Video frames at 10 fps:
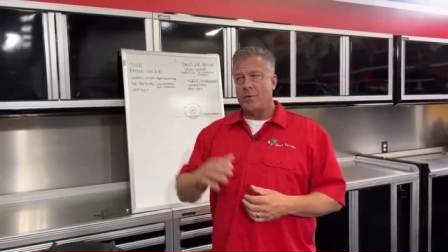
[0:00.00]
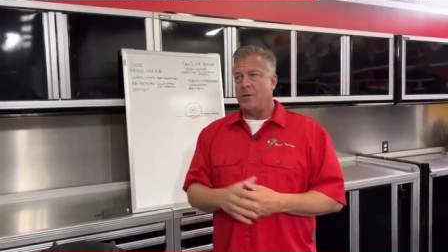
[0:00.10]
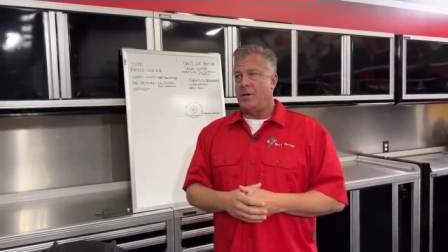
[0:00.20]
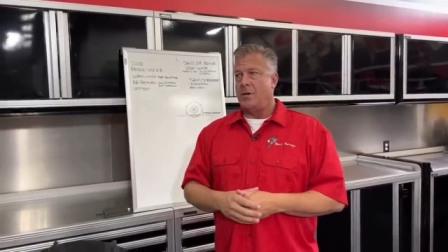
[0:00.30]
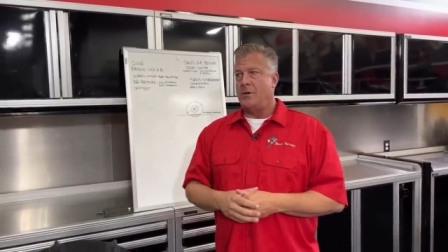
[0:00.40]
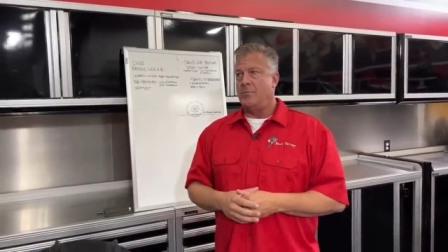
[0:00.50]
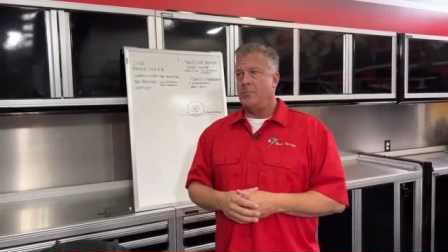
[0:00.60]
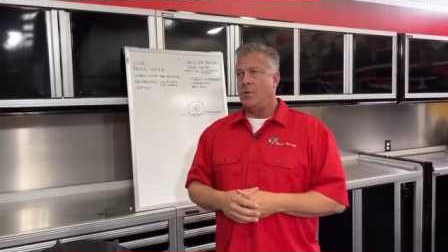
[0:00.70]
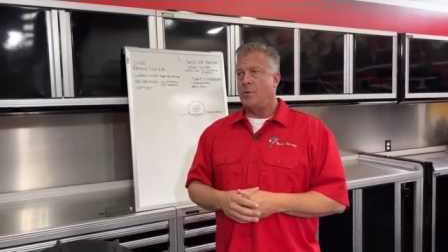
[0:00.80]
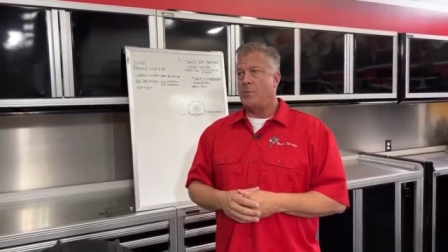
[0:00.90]

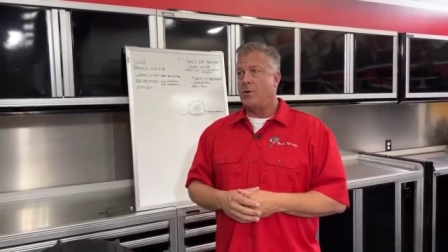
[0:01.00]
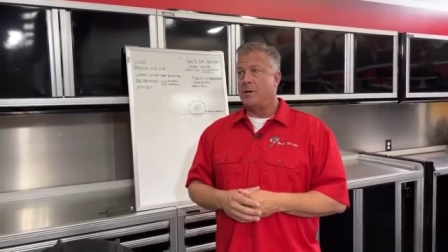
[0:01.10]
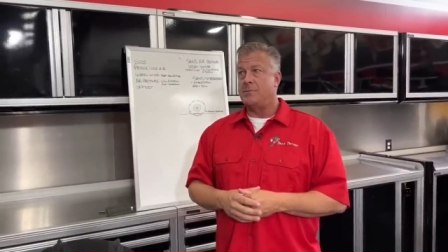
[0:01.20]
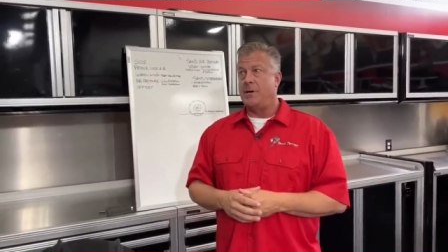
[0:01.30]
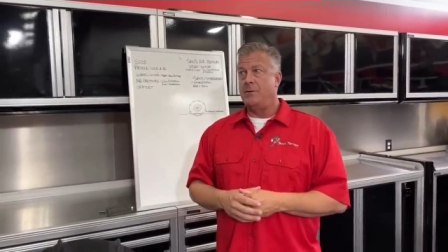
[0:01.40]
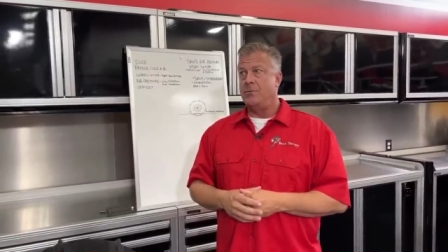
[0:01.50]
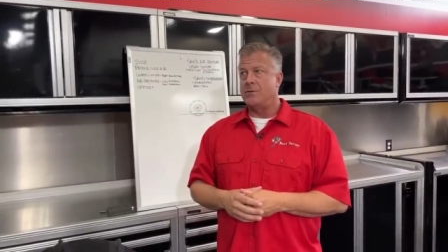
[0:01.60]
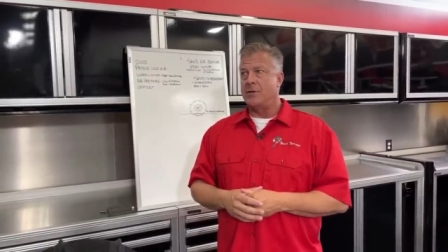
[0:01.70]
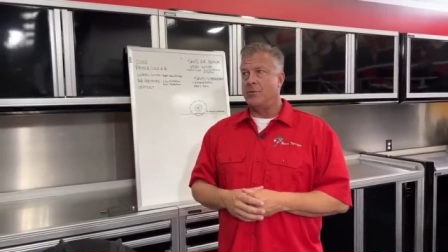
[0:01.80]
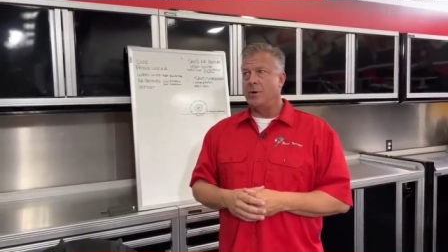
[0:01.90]
or Pro XP,
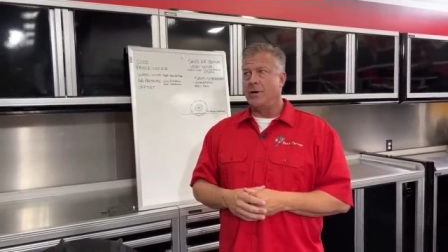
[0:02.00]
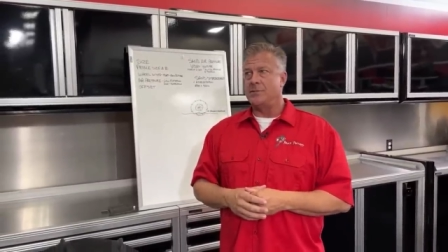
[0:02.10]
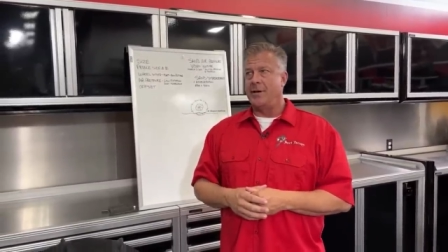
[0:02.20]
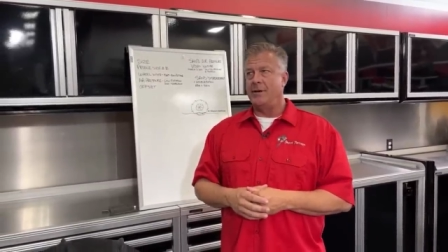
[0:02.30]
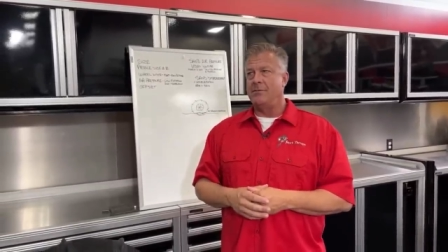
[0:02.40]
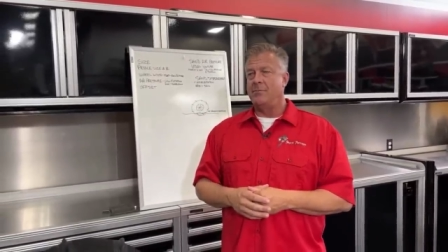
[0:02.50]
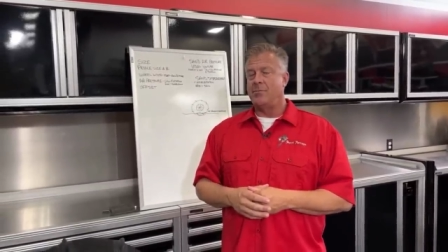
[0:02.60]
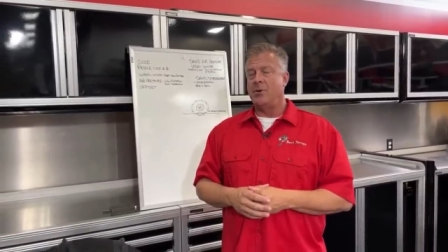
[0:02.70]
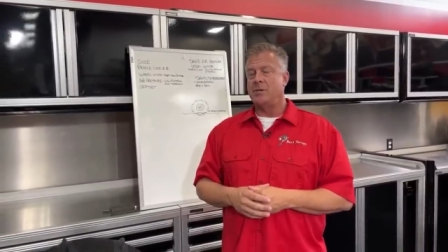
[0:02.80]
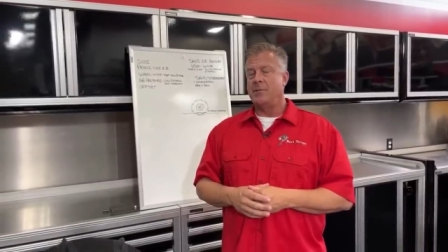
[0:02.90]
whichever way you say it,
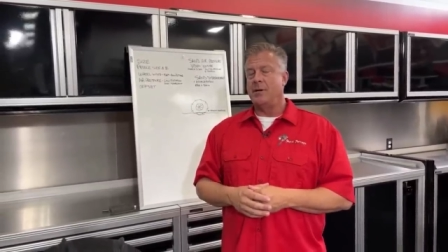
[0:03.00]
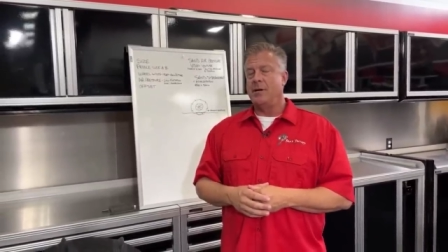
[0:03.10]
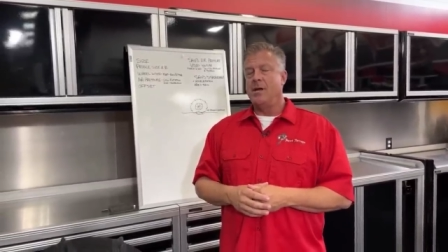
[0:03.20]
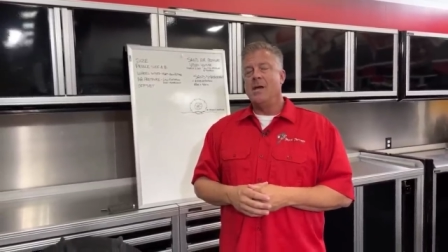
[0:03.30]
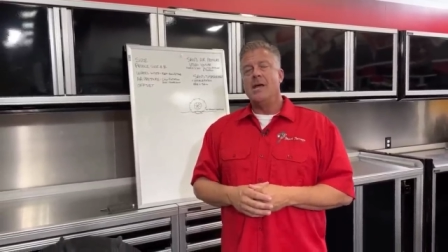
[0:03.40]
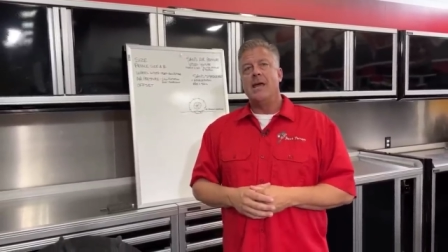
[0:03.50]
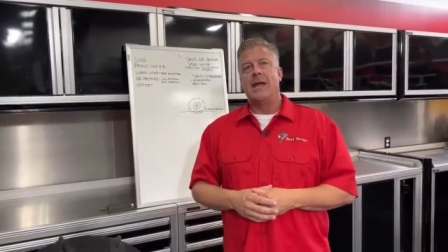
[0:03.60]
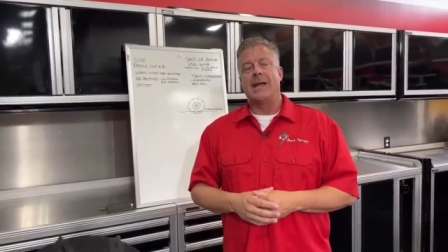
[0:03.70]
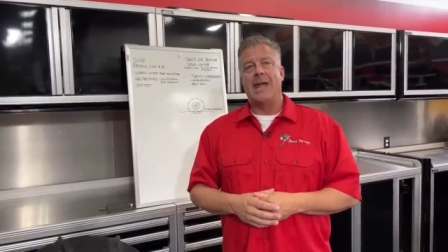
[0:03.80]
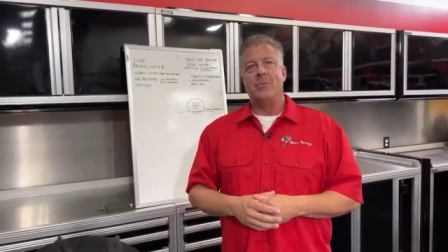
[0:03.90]
Pro XP,
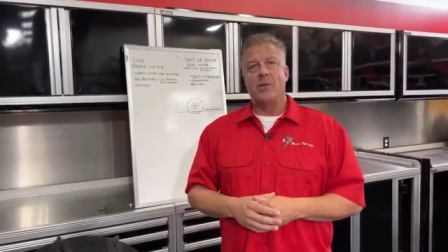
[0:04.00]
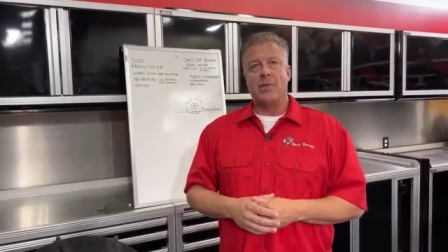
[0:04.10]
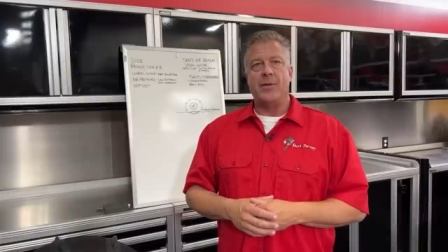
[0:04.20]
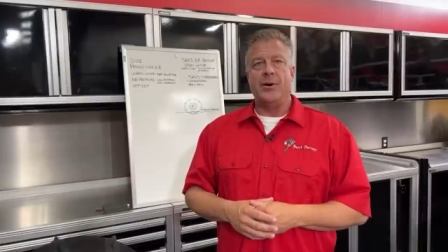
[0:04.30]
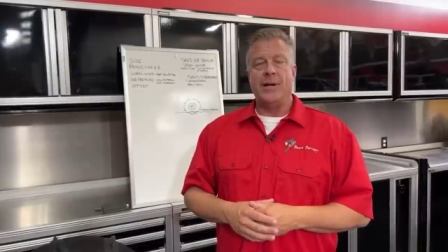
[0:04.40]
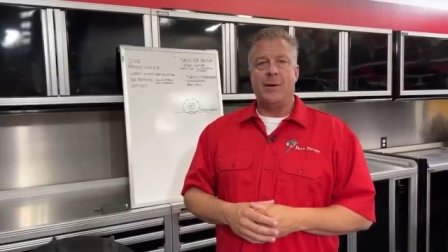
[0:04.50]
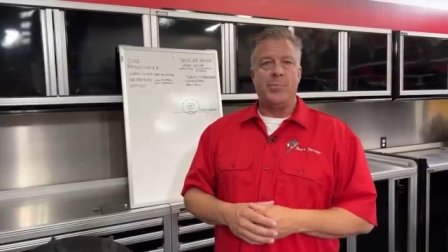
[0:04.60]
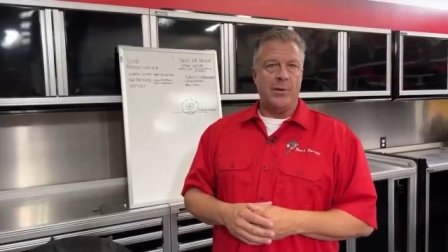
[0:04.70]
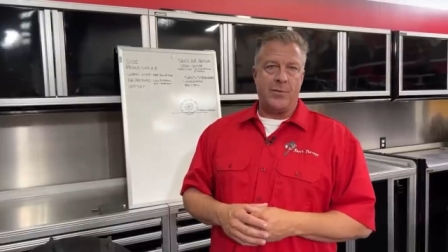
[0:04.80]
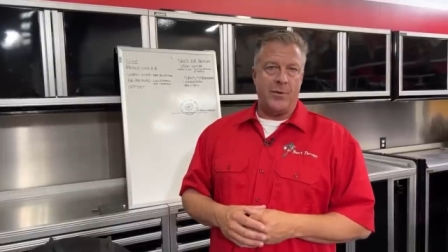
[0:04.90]
and it came with a 30, I'm
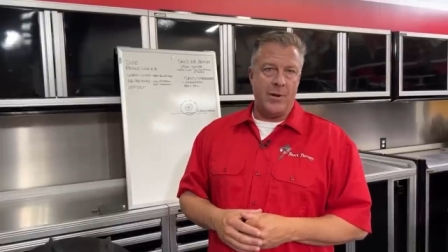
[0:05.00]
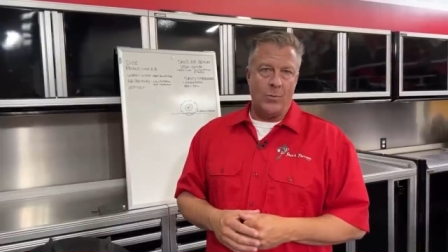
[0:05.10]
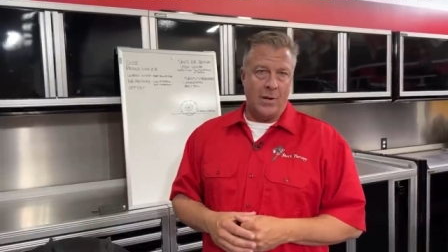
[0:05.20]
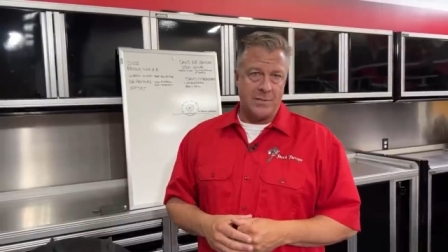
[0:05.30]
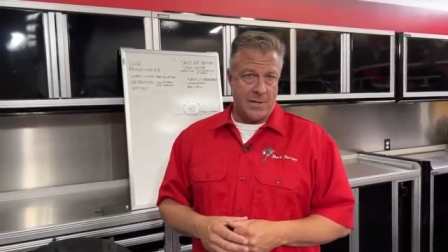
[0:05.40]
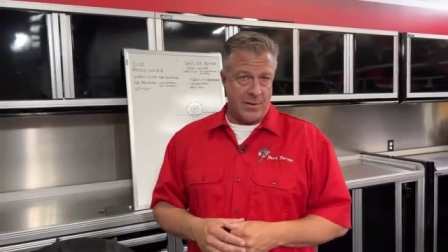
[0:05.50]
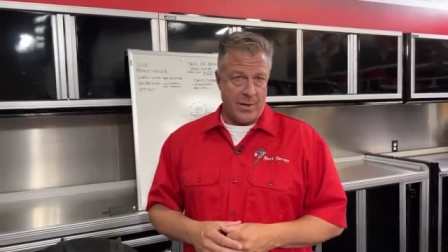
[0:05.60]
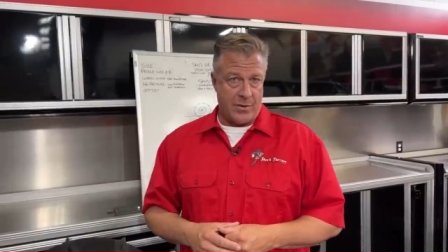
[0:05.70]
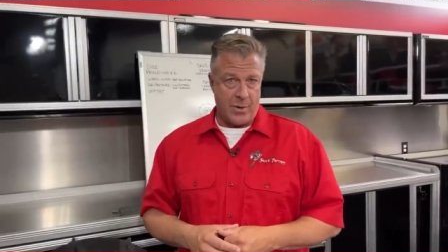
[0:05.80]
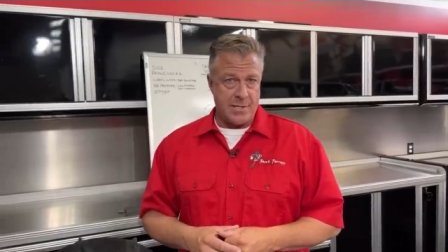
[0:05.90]
putting 31s to
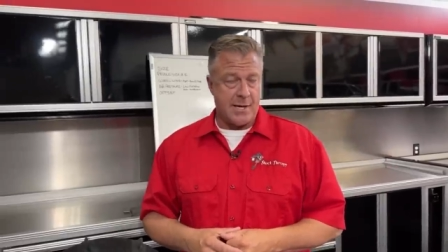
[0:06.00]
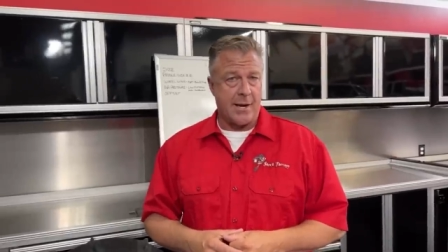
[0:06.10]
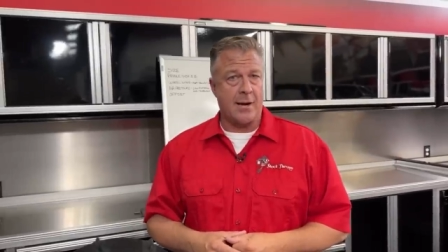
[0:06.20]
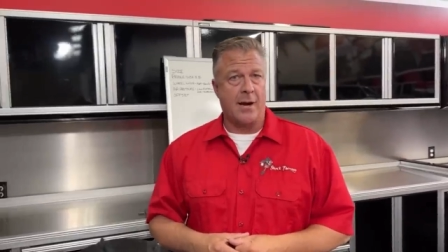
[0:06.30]
33s on it.